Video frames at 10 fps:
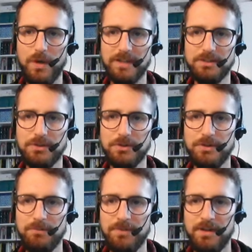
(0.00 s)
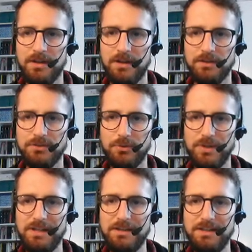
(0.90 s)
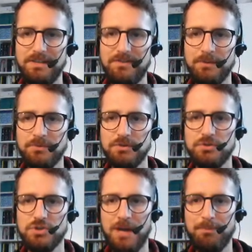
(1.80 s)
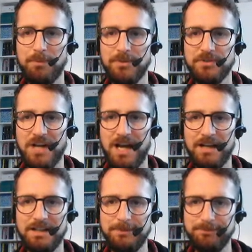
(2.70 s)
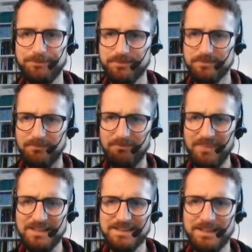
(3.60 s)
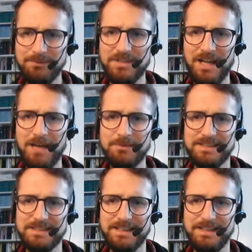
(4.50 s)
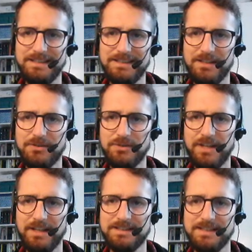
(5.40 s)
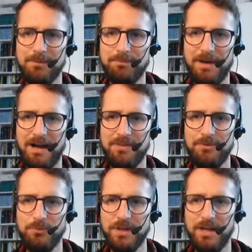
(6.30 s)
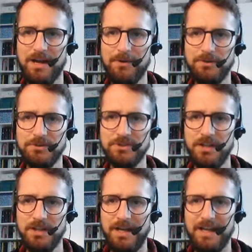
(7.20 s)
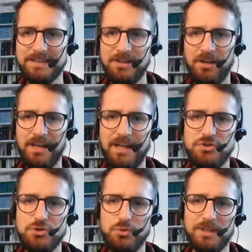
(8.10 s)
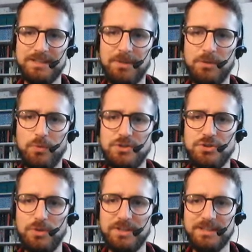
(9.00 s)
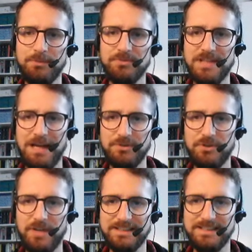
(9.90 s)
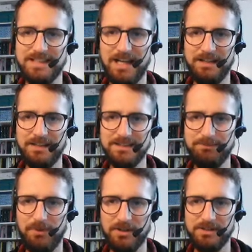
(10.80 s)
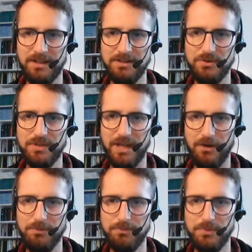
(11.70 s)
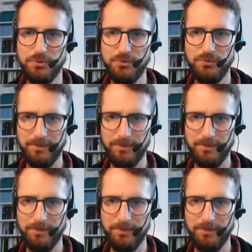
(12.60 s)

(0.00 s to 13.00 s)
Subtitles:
good. You really need them to jump on the track. Sometimes it's easier to take some path with arrows. It's not like jewels. I mean, with jewels, sometimes you get stuck in spot and you cannot move.